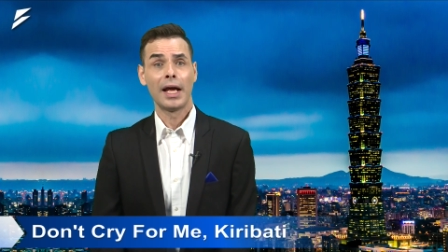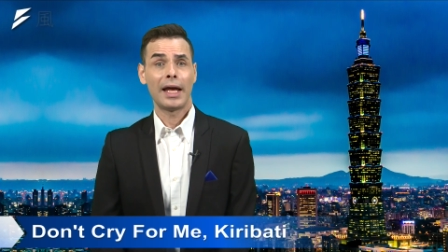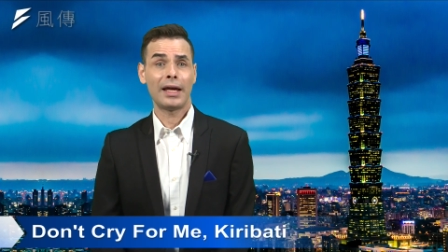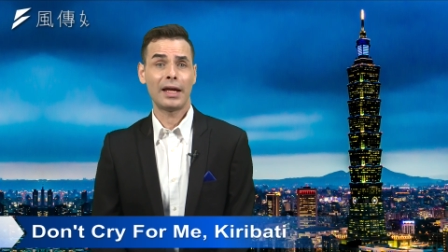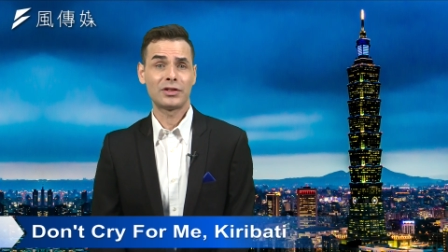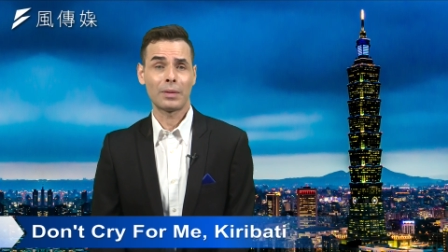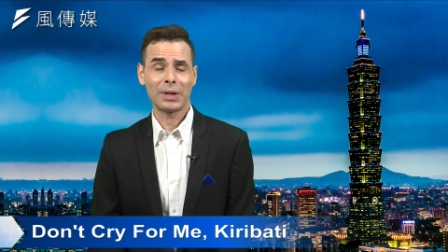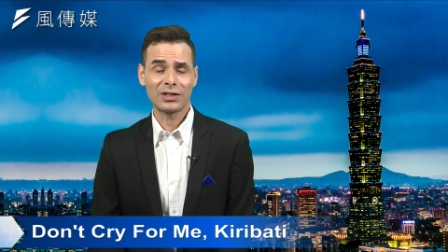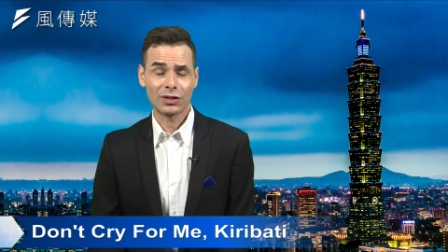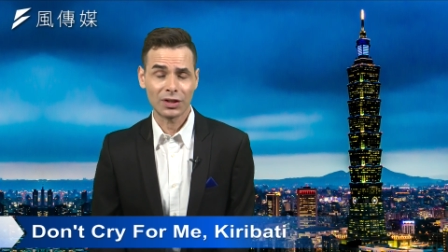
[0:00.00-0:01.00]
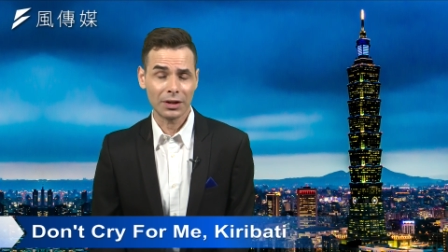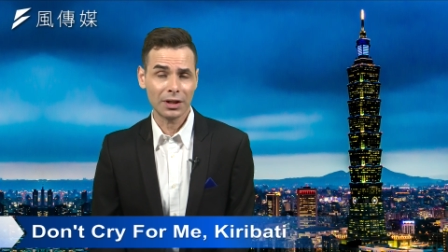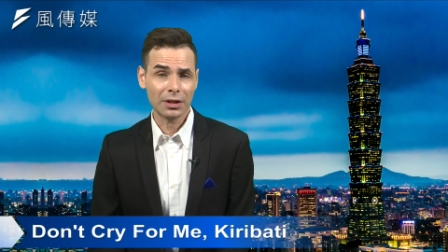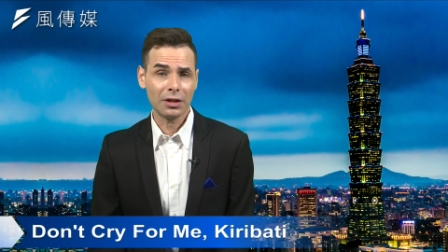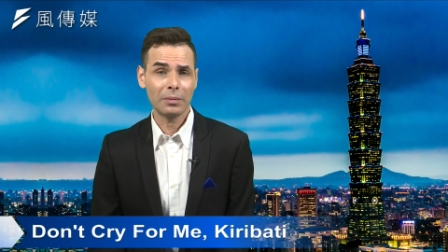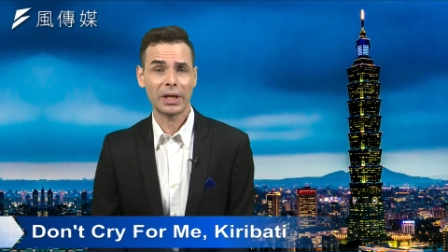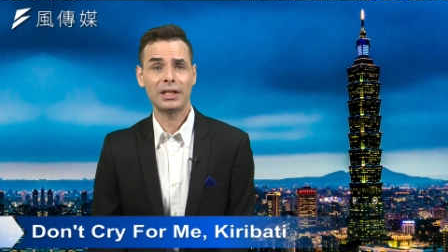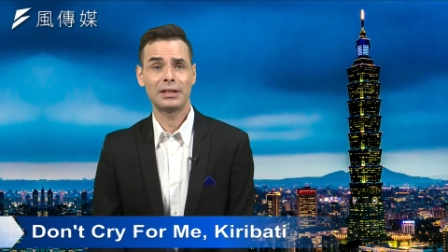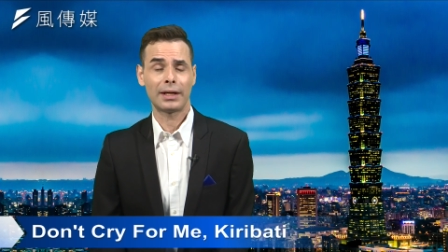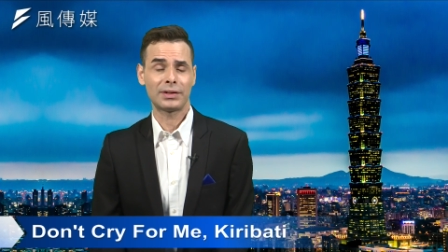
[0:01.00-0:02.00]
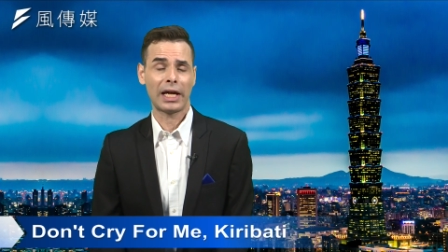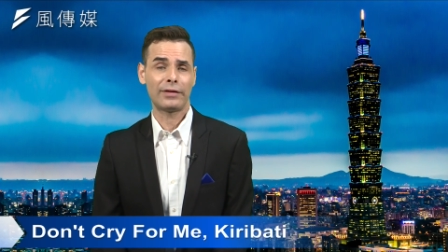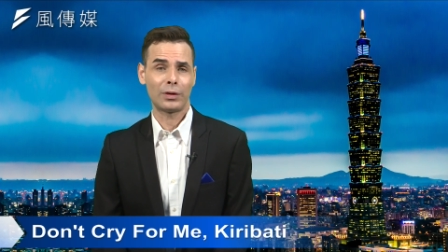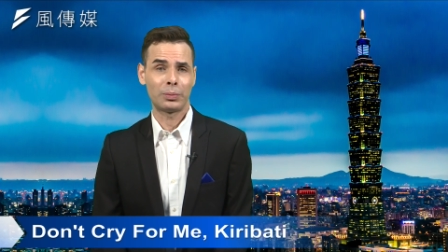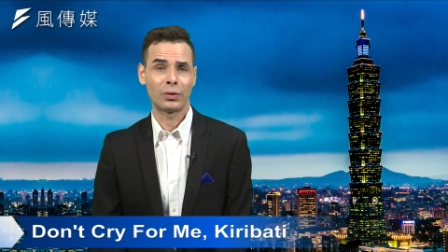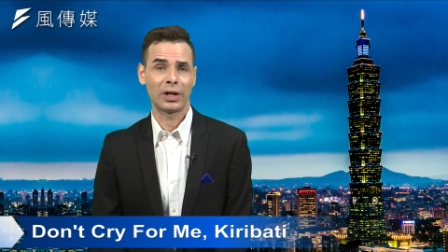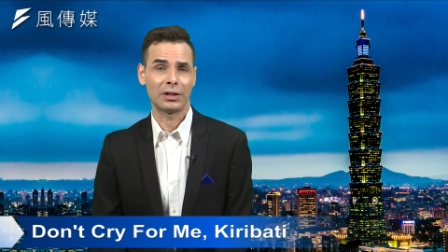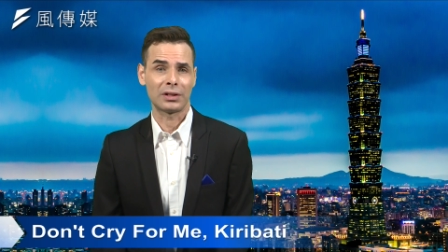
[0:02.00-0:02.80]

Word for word: it's a bit cynical, but he does have a point.